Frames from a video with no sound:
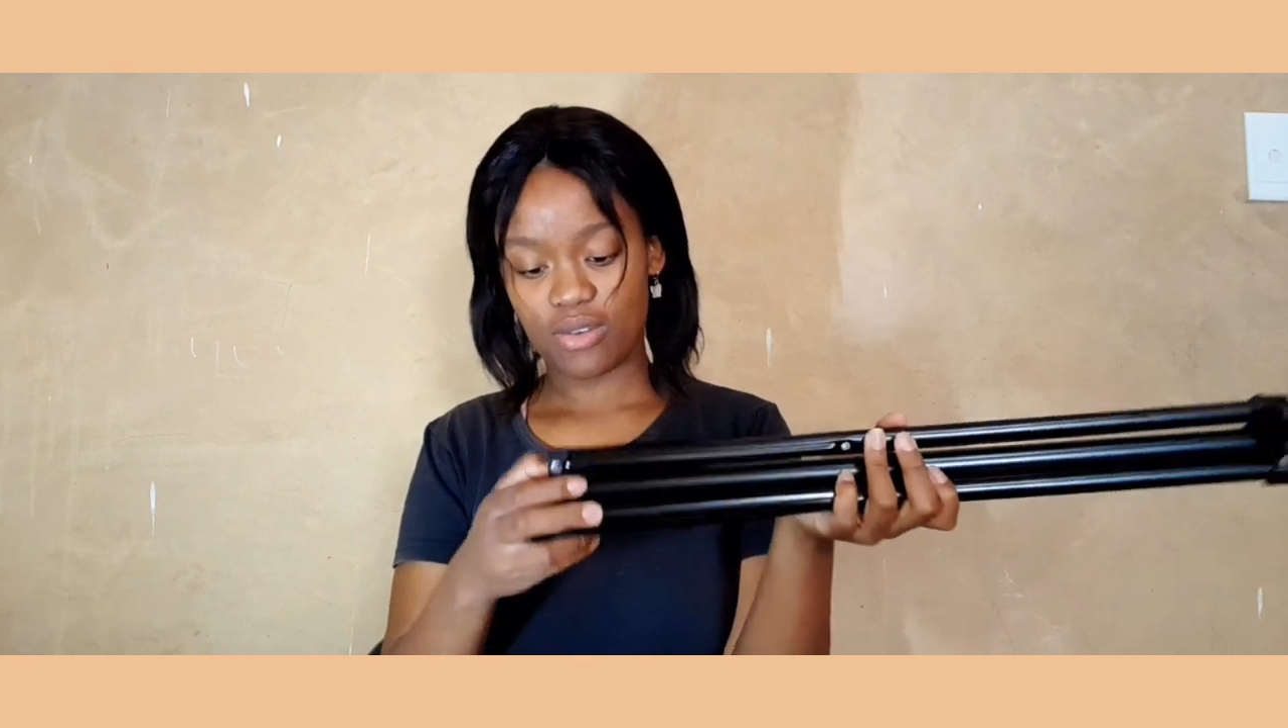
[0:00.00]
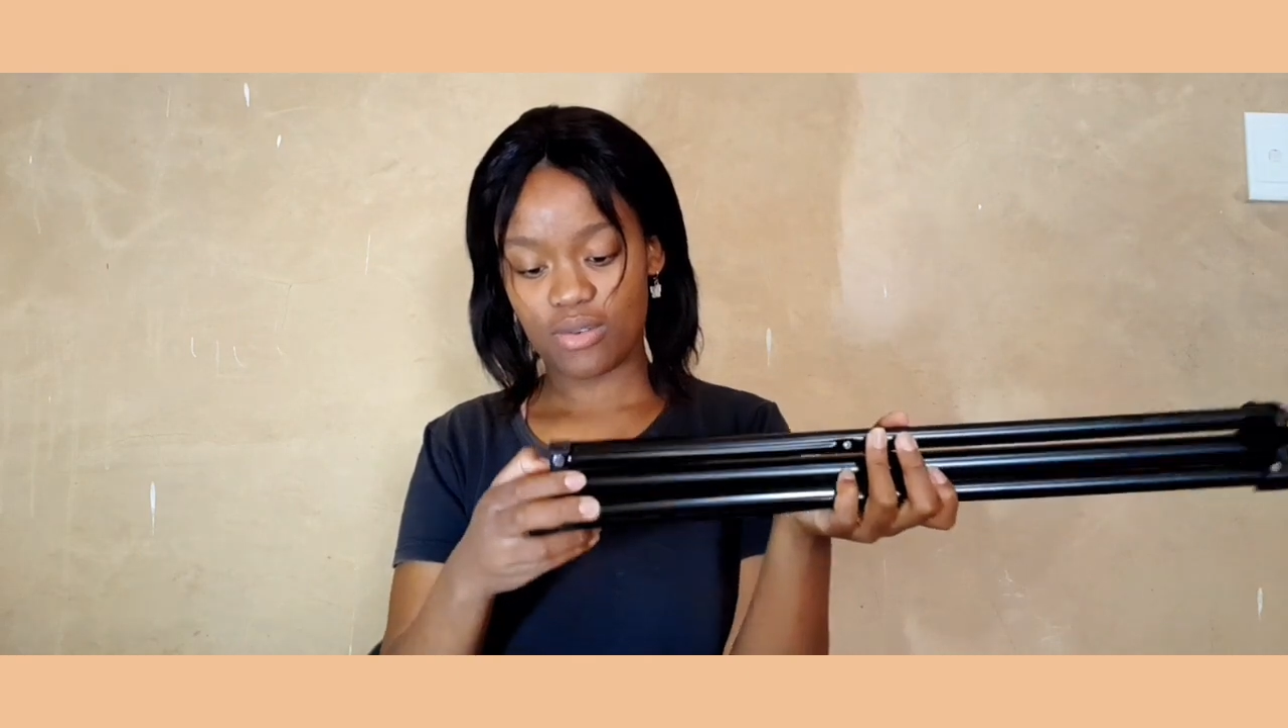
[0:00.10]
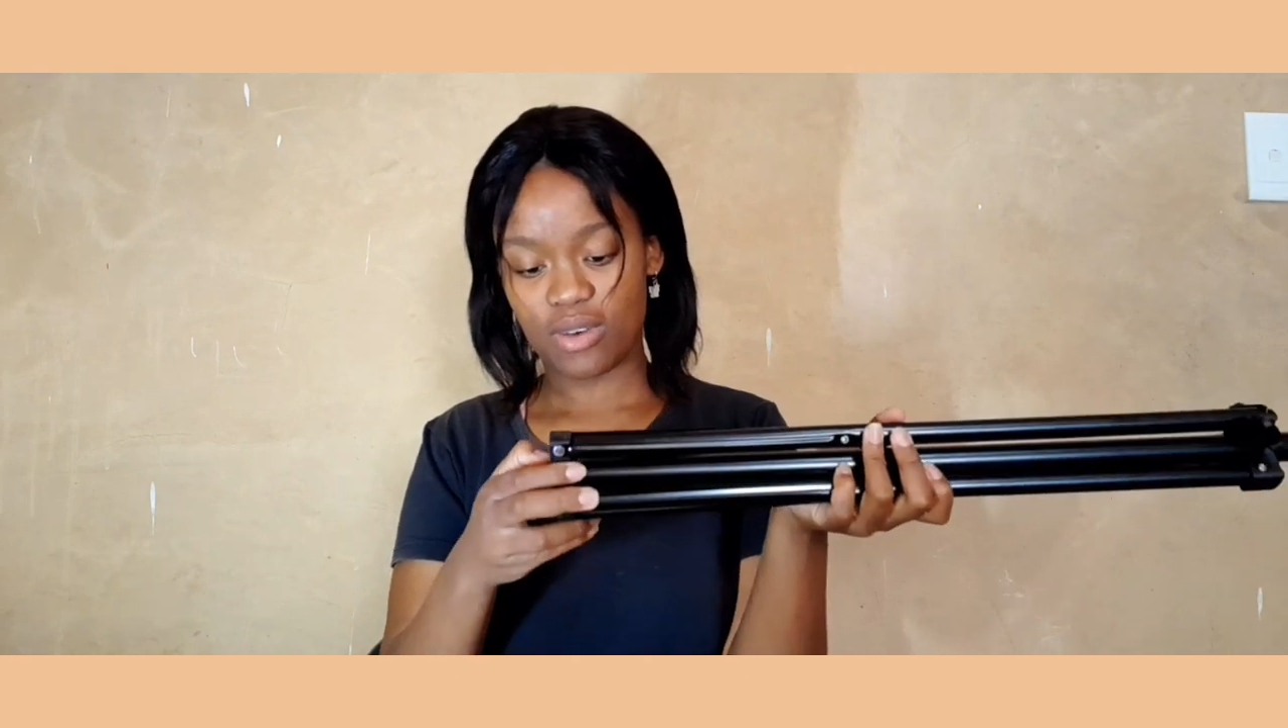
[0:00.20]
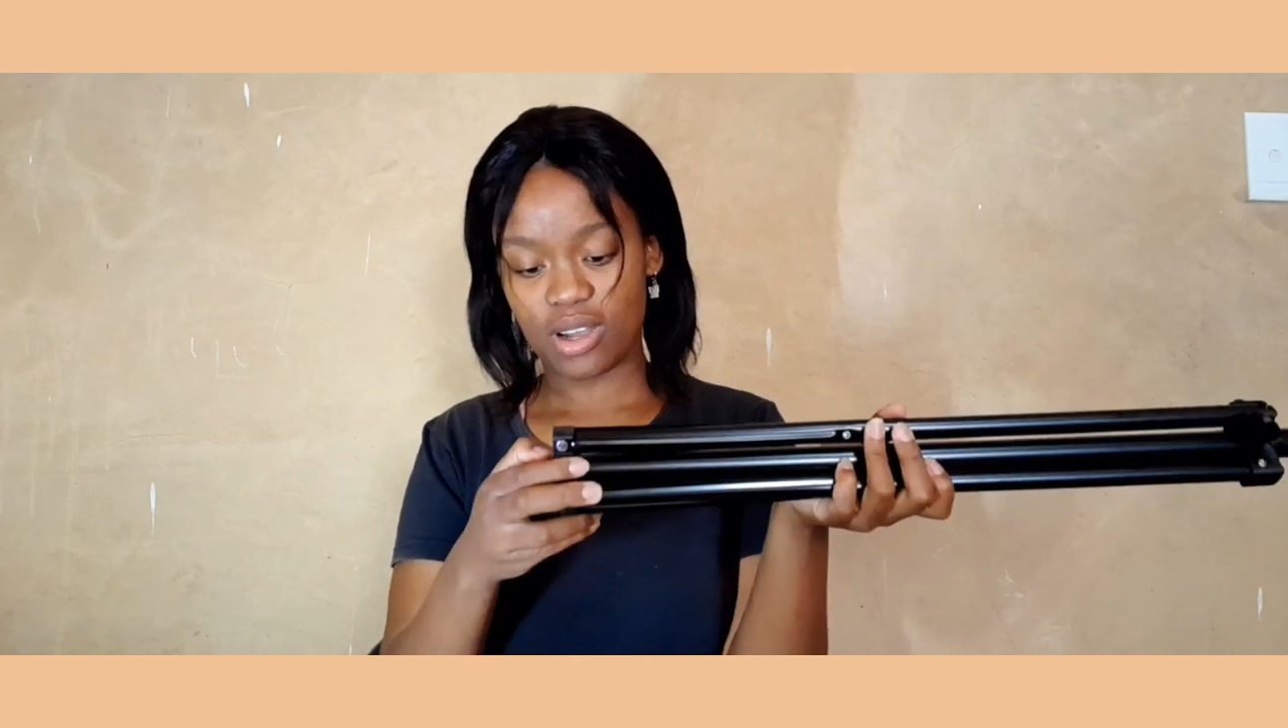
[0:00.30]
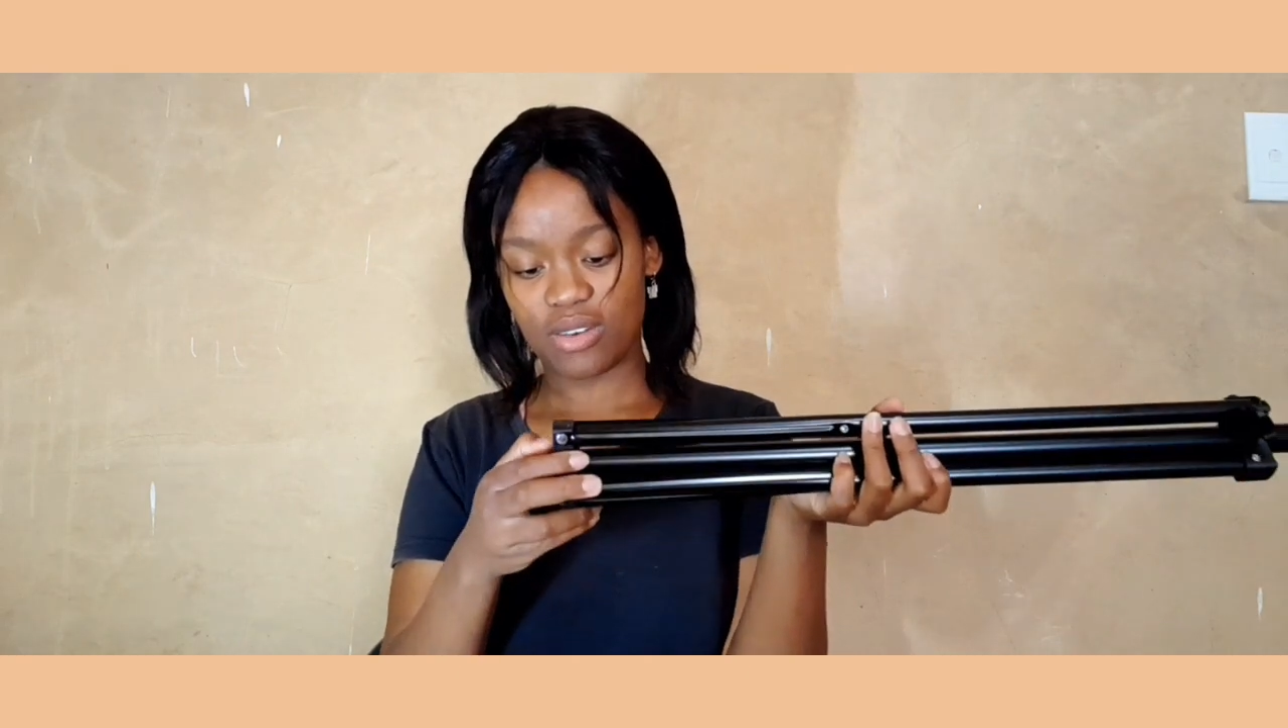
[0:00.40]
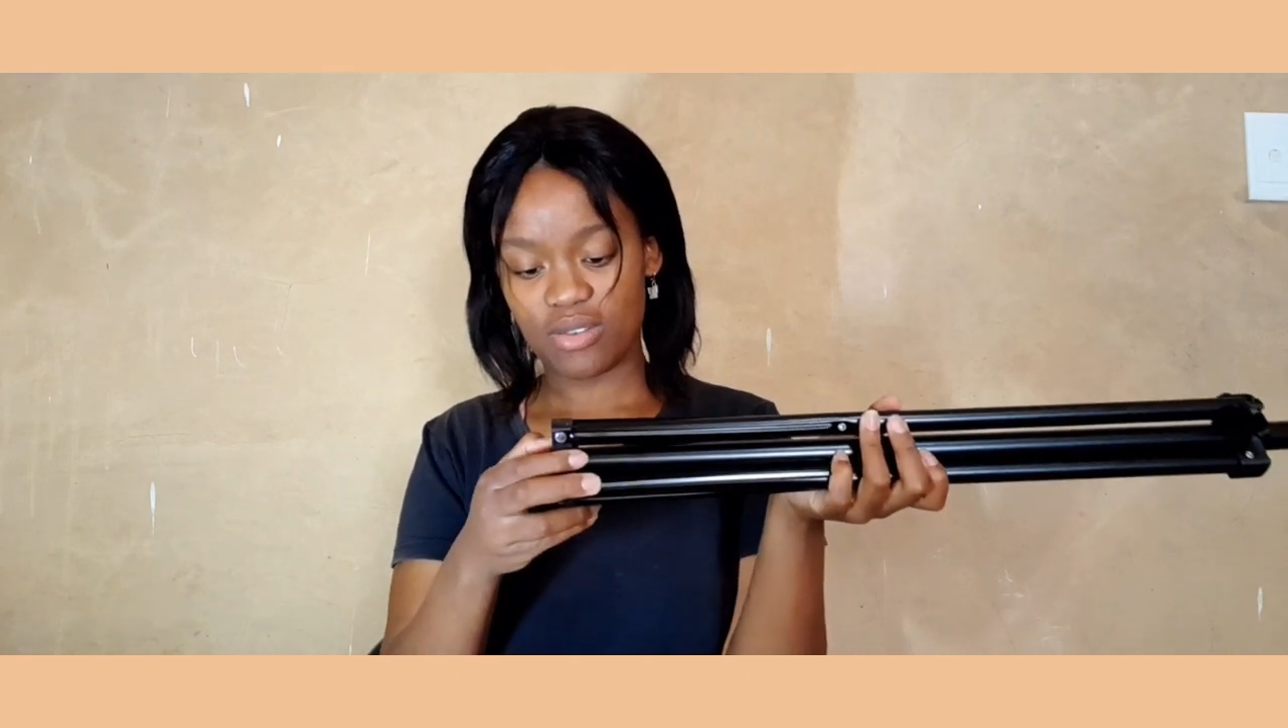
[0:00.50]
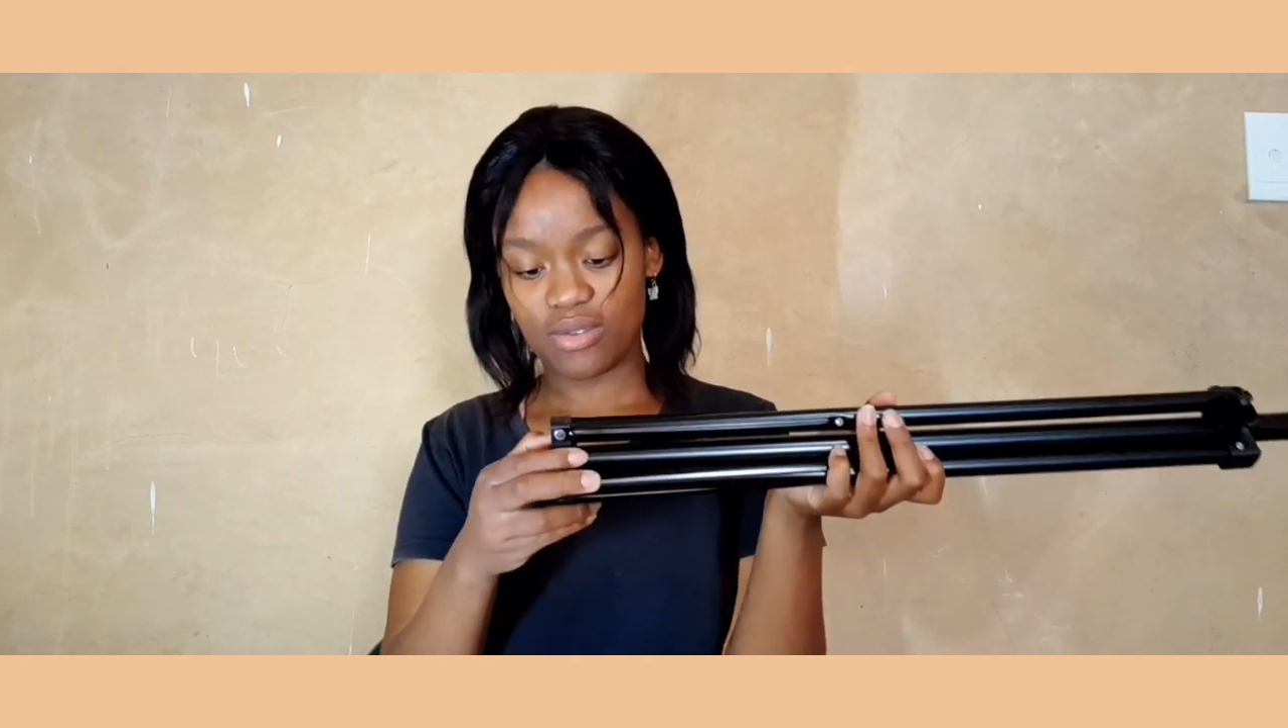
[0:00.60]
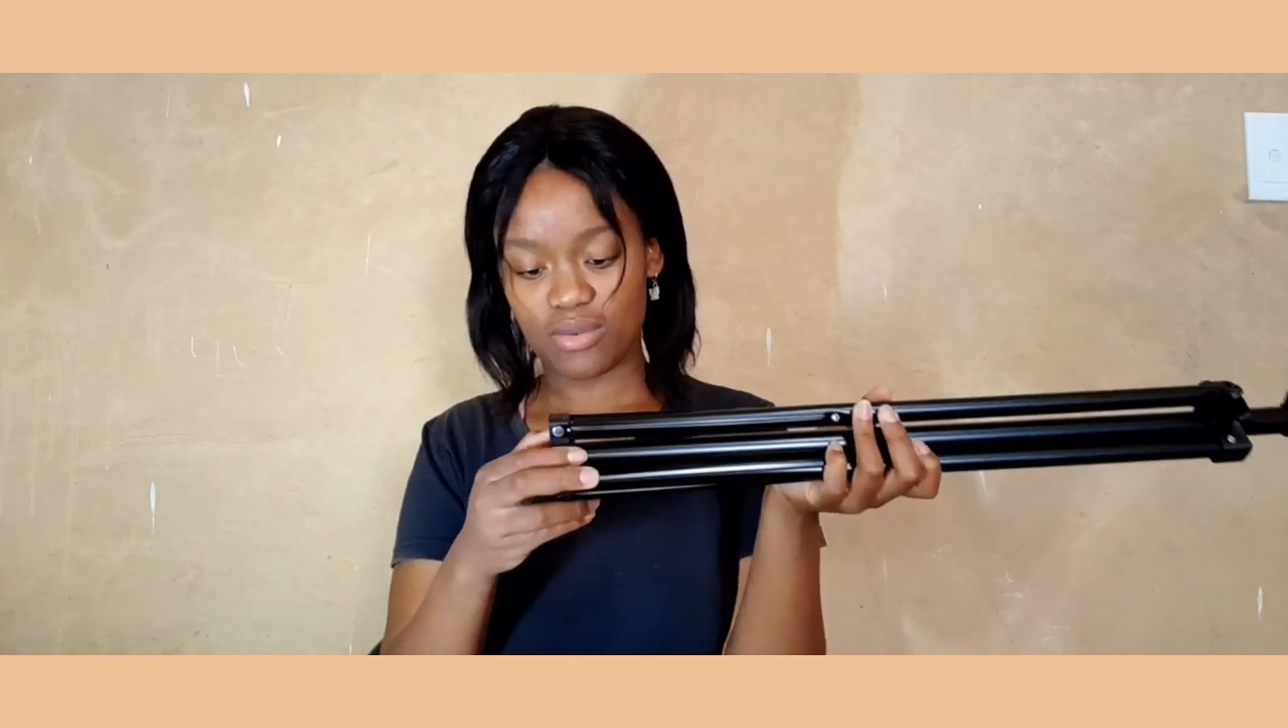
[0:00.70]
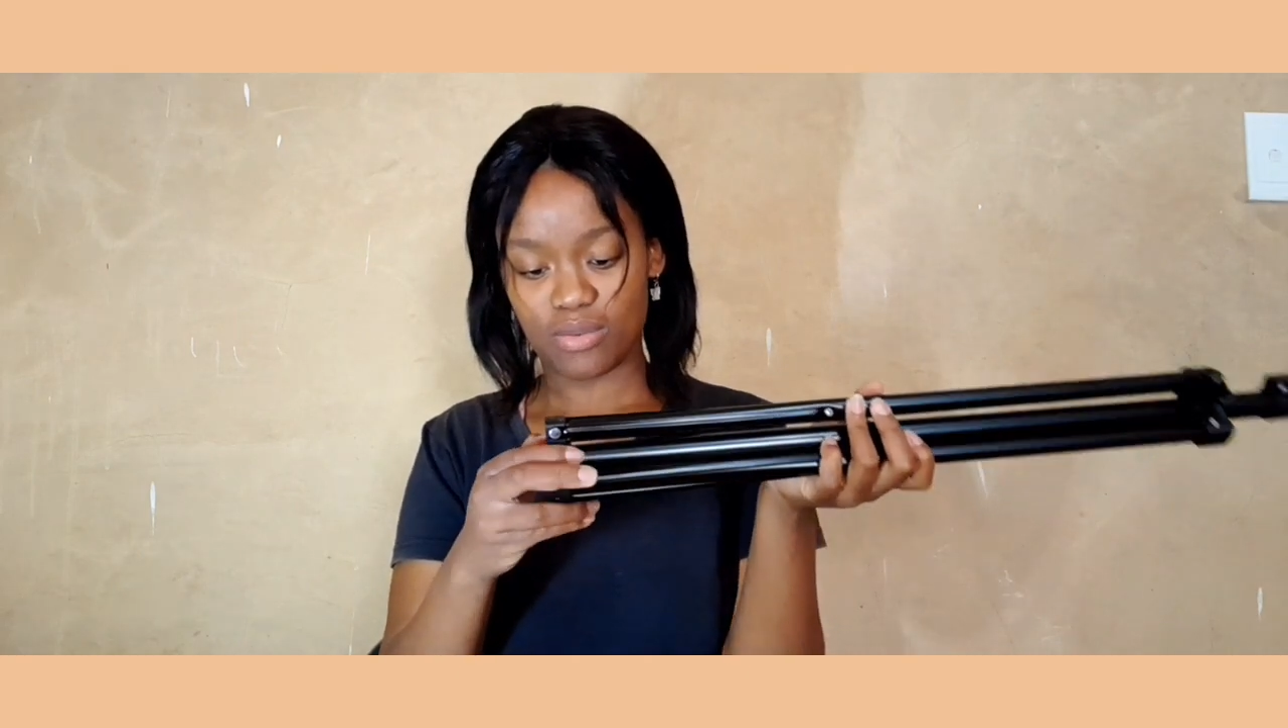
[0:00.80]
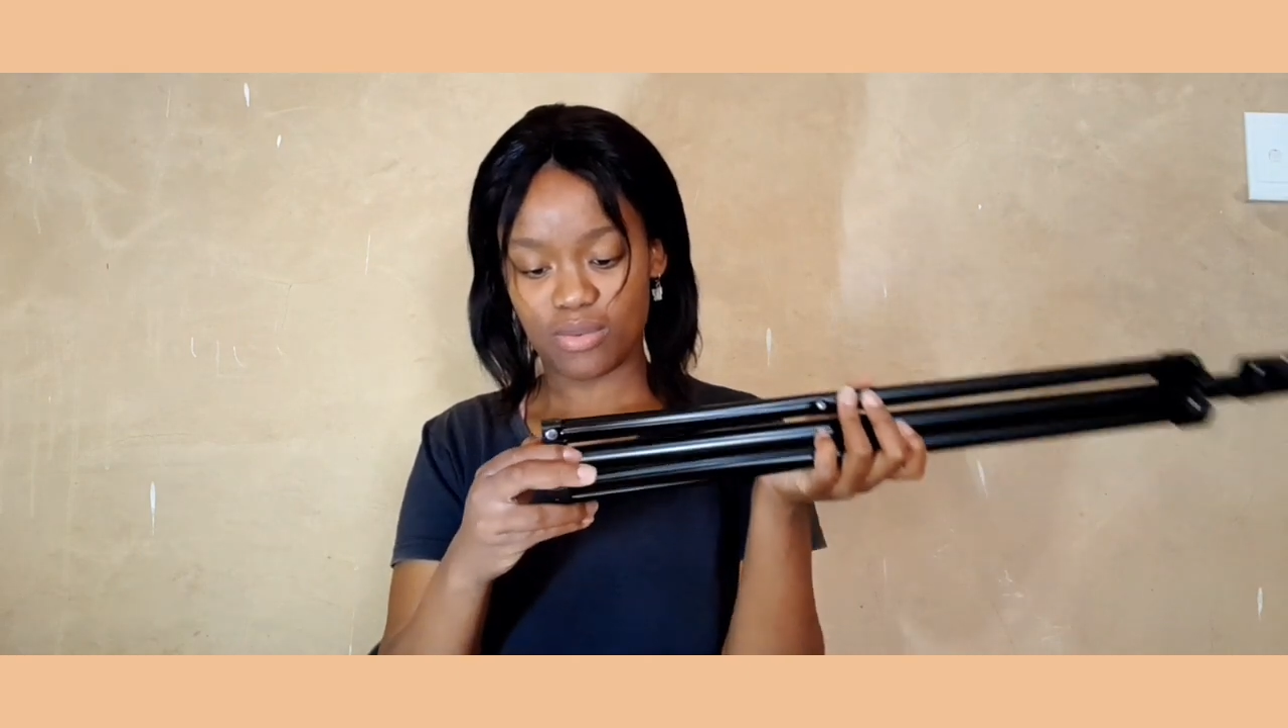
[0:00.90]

Oh, I don't know.